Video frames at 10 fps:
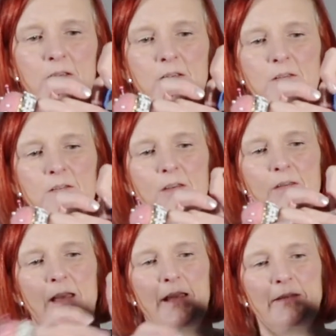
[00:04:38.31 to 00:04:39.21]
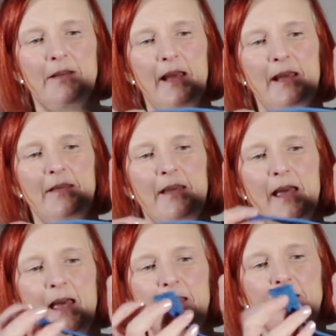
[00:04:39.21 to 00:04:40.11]
So then take the
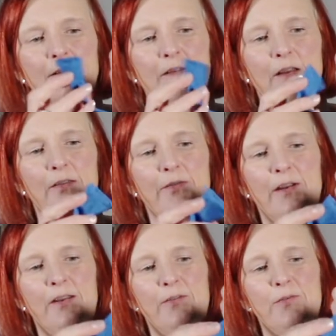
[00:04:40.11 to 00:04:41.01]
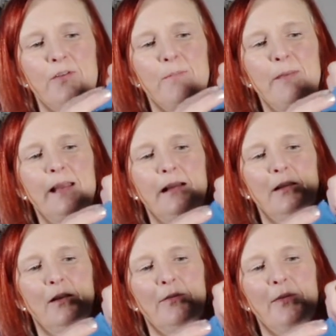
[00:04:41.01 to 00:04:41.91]
end and thread it through the
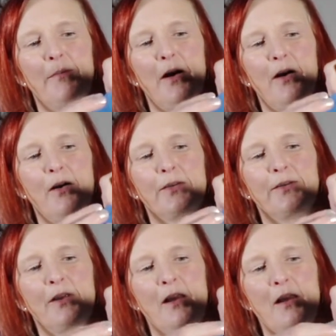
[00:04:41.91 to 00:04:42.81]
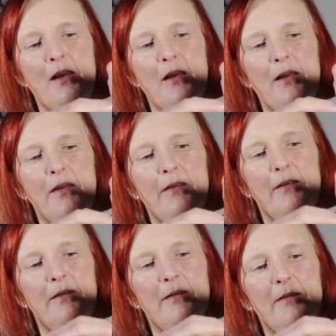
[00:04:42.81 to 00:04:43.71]
middle of the bars.
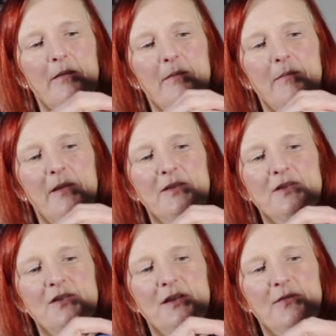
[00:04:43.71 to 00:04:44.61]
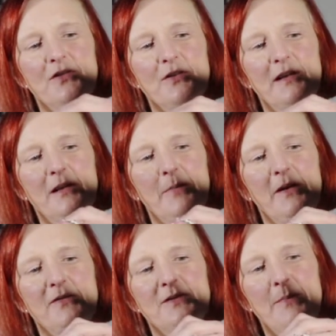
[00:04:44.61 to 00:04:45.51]
This just gives you a little bit
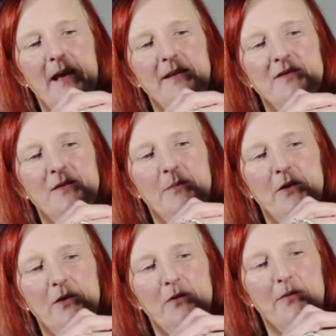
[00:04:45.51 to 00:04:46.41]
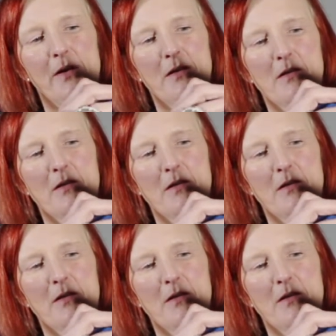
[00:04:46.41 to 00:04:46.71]
of space to manoeuvre.